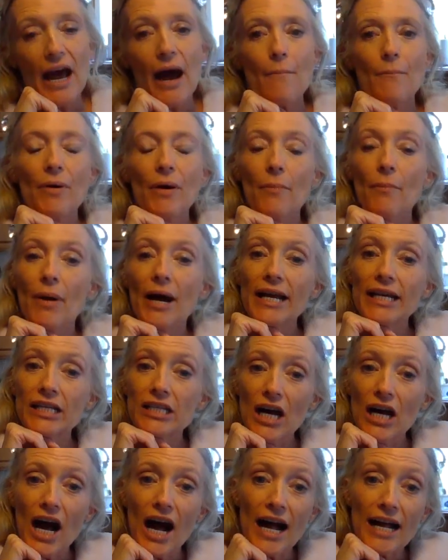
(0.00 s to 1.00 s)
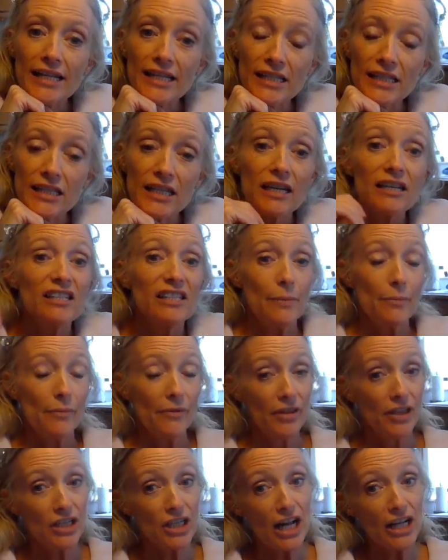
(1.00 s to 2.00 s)
But my dots, some
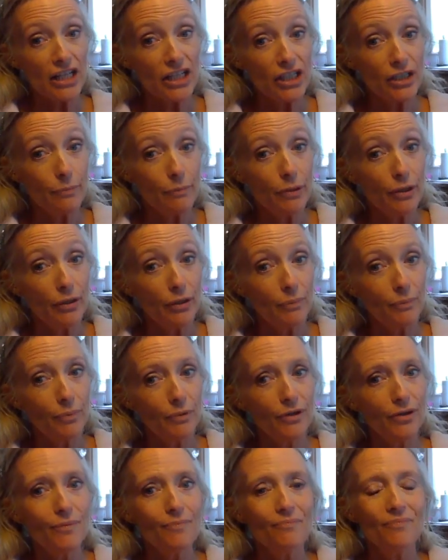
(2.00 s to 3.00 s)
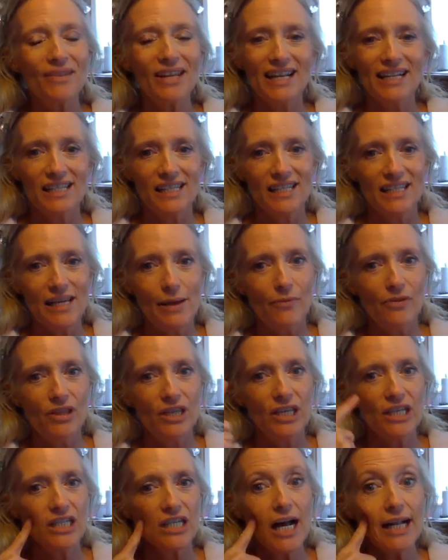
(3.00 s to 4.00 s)
of the dots are purple and some of
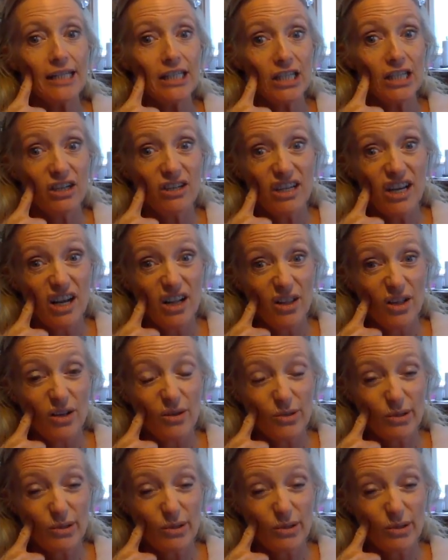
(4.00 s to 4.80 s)
the dots are yellow.